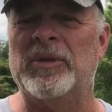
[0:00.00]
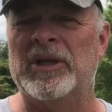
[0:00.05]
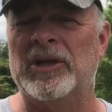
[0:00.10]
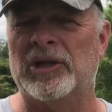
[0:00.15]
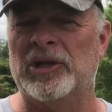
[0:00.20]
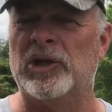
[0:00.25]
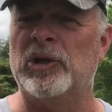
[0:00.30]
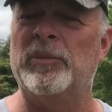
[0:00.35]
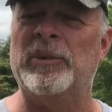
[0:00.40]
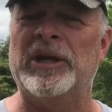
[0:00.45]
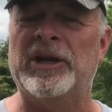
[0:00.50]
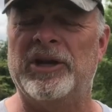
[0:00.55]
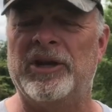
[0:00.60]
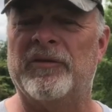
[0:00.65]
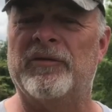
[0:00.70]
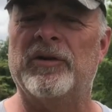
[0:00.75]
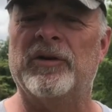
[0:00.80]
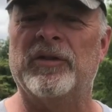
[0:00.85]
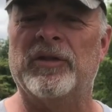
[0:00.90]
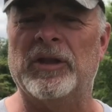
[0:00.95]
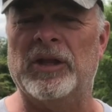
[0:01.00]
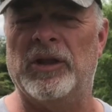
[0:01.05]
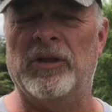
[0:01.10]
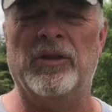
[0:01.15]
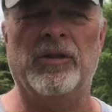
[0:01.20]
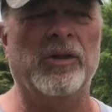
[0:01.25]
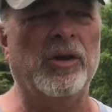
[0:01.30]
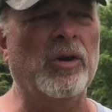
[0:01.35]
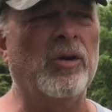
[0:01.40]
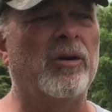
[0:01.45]
a little bit different than
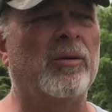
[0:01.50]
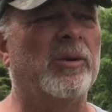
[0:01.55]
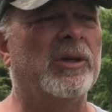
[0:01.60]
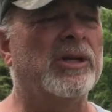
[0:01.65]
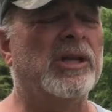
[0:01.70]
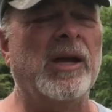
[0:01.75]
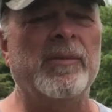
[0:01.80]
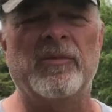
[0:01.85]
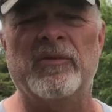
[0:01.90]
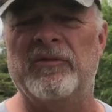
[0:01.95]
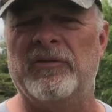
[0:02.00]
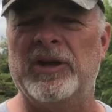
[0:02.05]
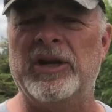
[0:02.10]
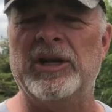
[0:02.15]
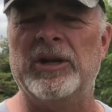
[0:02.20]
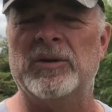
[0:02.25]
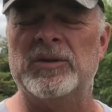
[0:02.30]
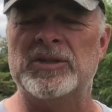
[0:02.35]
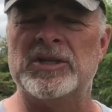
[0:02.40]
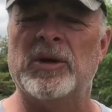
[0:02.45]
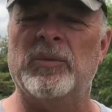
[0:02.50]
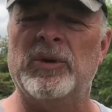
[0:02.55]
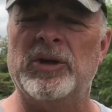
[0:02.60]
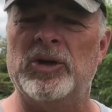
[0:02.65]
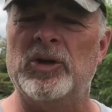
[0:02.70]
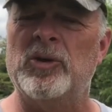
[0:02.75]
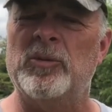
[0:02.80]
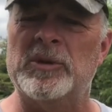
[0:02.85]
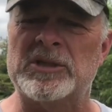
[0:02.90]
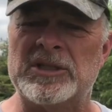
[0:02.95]
the normal type of videos that we
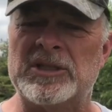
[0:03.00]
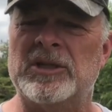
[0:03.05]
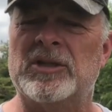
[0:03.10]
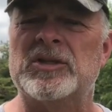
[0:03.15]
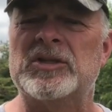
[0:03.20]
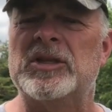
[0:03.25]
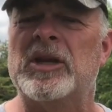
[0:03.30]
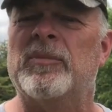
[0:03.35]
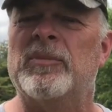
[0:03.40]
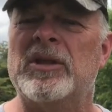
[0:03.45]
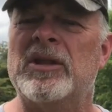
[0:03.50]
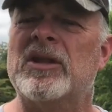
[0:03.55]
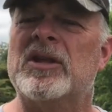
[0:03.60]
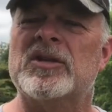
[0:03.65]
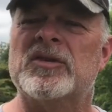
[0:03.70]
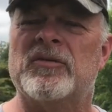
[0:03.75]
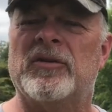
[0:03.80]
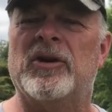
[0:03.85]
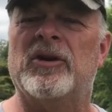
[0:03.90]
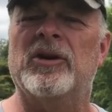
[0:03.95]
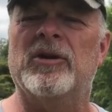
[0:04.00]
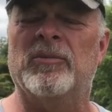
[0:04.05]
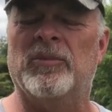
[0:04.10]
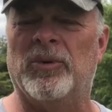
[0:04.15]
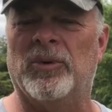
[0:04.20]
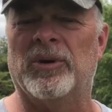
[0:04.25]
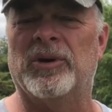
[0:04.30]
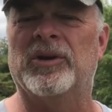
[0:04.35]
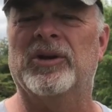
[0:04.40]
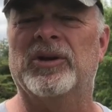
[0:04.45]
do, but still something that's very
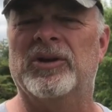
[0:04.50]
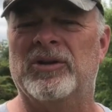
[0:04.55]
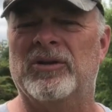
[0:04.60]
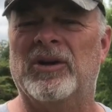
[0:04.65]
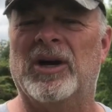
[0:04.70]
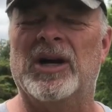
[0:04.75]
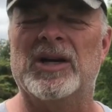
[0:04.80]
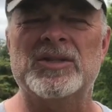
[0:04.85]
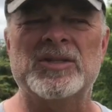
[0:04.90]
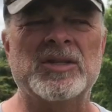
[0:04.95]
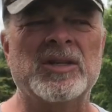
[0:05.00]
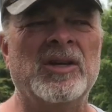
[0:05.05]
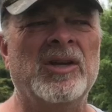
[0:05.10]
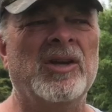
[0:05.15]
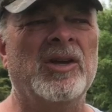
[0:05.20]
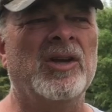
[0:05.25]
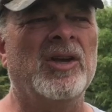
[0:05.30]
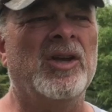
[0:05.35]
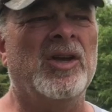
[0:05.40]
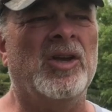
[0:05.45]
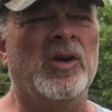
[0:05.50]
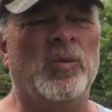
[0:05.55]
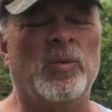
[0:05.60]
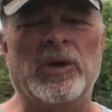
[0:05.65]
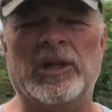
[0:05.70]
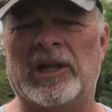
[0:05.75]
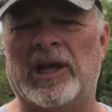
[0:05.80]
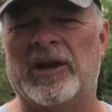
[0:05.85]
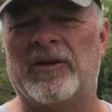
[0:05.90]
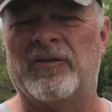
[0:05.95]
important to us. We
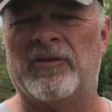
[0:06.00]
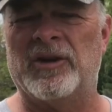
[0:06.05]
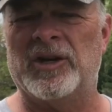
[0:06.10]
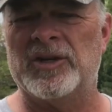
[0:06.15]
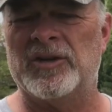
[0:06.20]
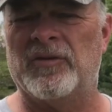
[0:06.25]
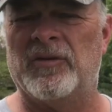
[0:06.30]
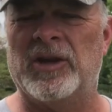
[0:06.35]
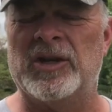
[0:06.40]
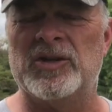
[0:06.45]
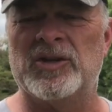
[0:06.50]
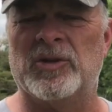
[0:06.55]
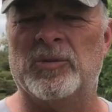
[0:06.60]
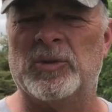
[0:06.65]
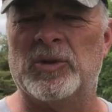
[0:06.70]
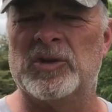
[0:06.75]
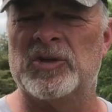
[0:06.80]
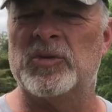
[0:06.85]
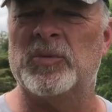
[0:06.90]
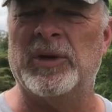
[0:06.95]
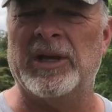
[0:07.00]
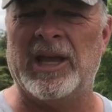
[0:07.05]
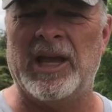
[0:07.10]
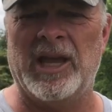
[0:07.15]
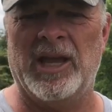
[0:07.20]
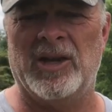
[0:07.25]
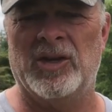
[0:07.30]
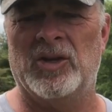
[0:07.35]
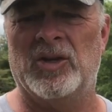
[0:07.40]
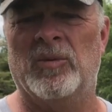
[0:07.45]
like fresh vegetables, we
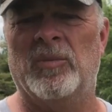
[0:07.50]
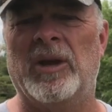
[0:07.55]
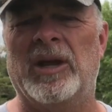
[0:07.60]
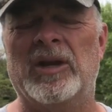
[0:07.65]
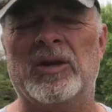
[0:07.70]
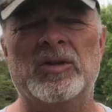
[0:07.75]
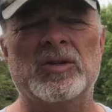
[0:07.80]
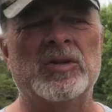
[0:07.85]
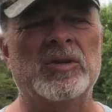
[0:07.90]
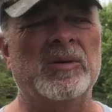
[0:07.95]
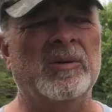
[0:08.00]
can tomatoes,